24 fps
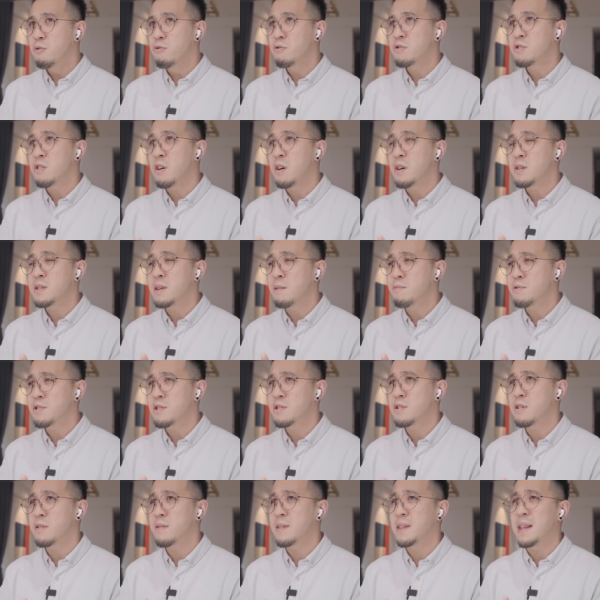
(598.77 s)
Also our
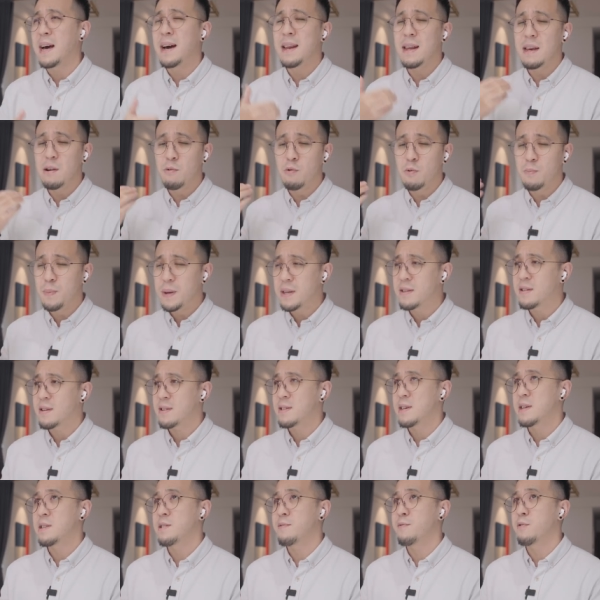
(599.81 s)
assumptions of that it will be
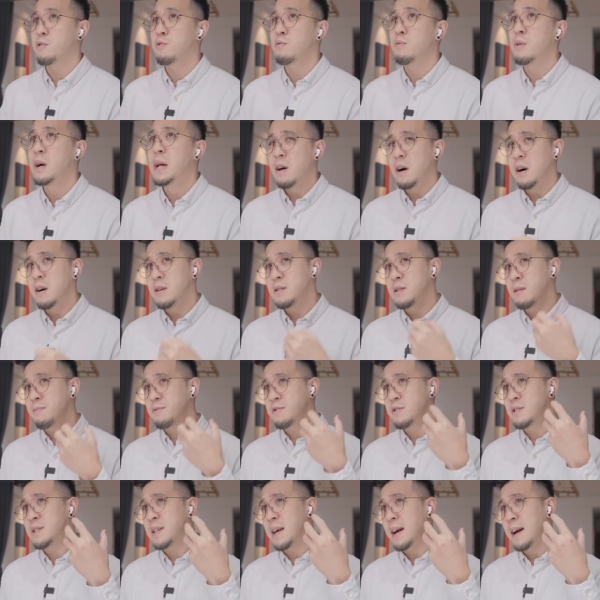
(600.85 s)
successful, our
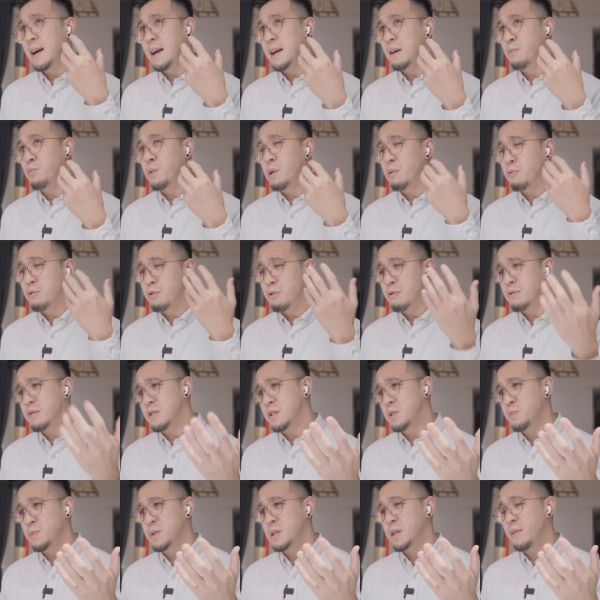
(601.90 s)
assumptions that we will use
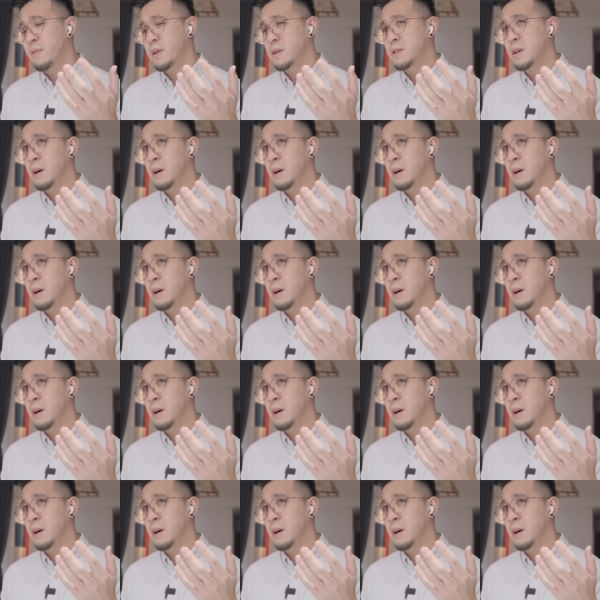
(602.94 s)
a specific